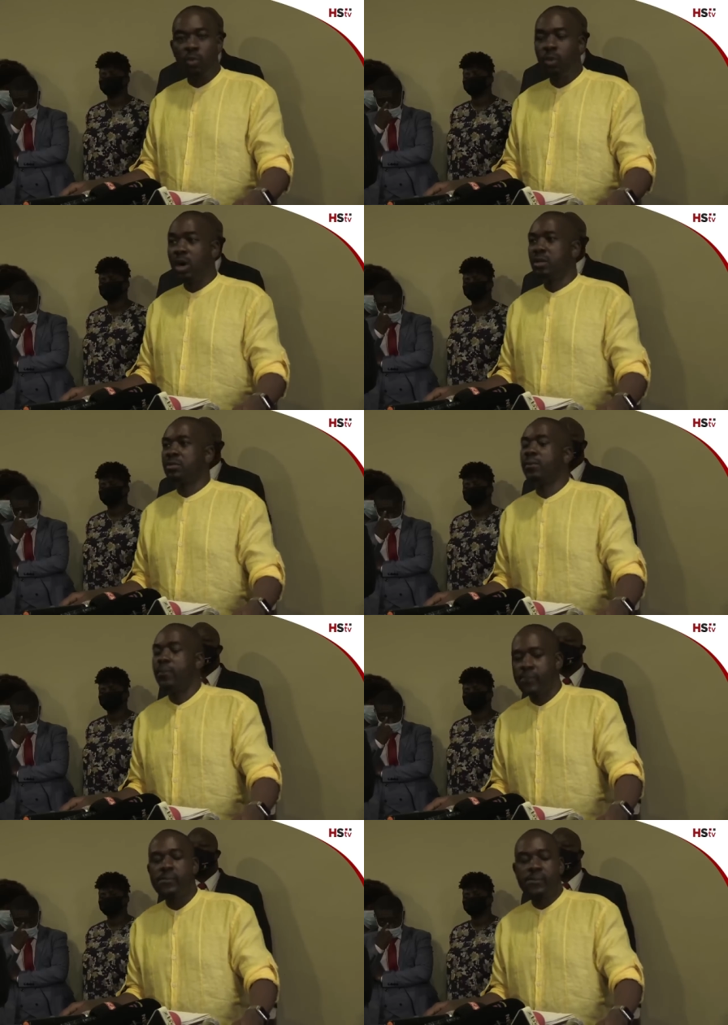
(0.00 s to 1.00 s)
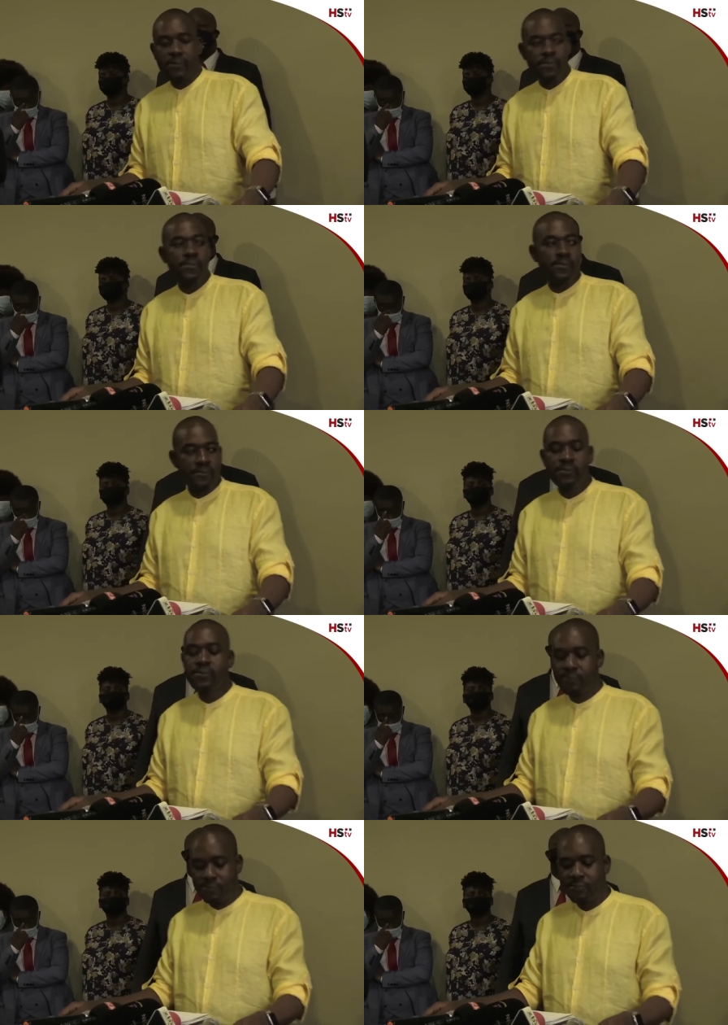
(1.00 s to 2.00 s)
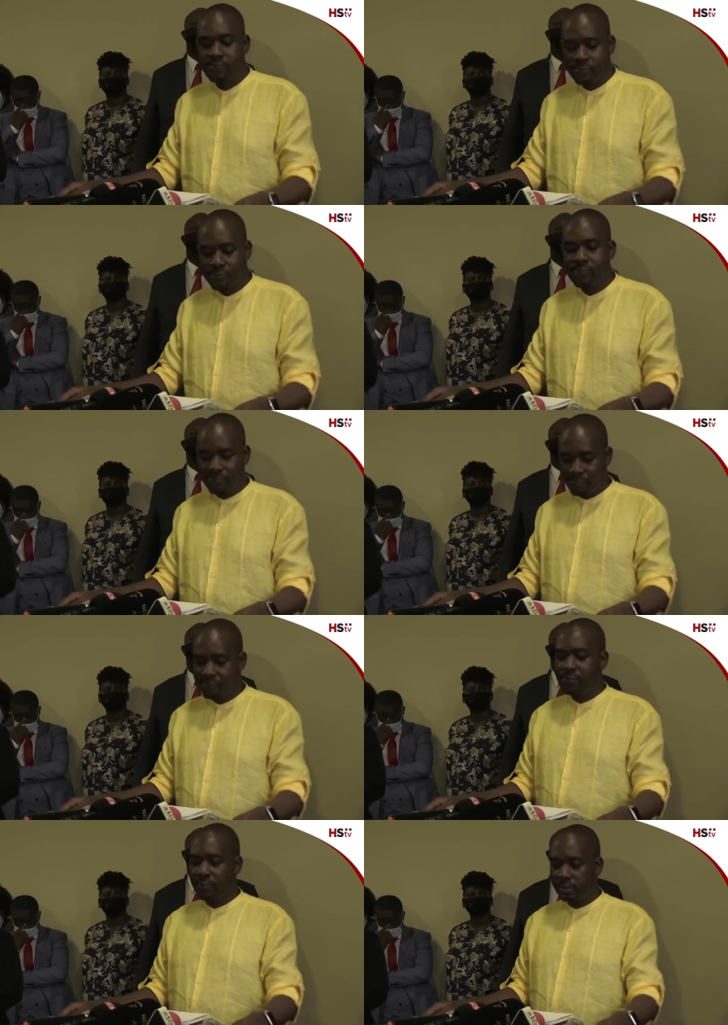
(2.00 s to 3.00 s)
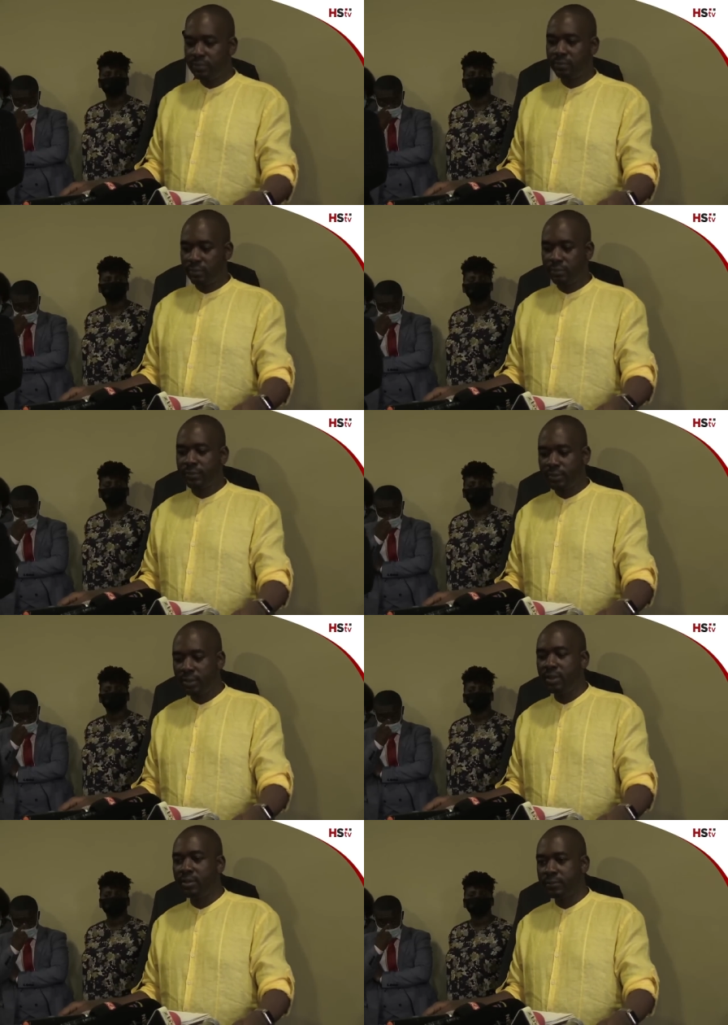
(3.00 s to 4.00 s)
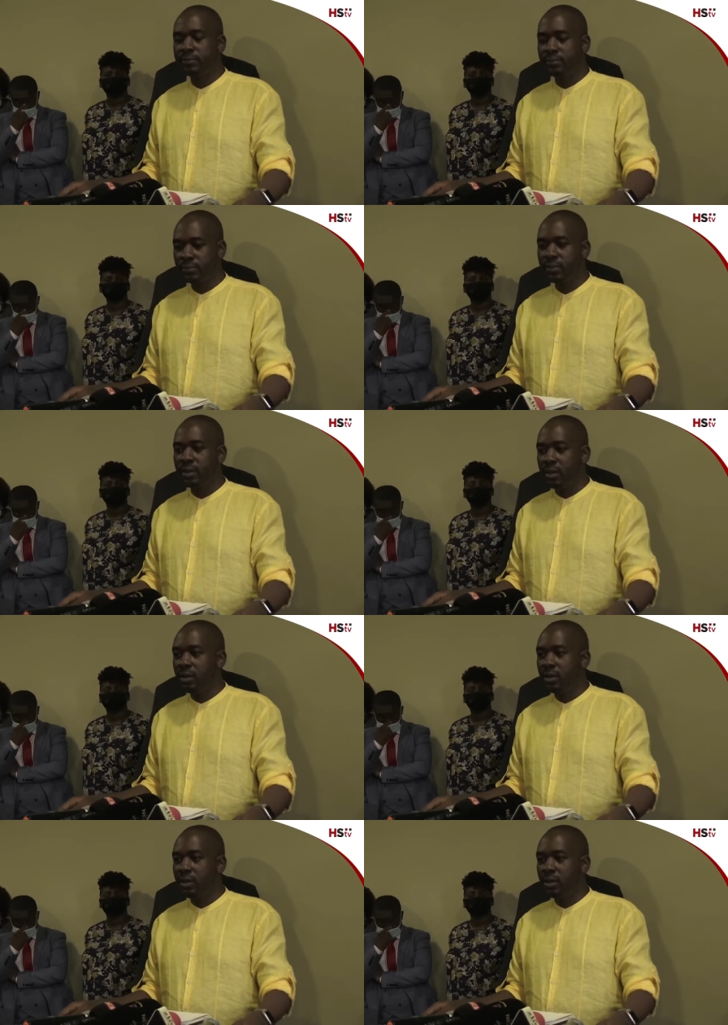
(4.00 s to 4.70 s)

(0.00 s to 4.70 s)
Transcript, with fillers: Well, and, uh, who is going to deputize you? Because we have just said you're the president. Who are you deputy?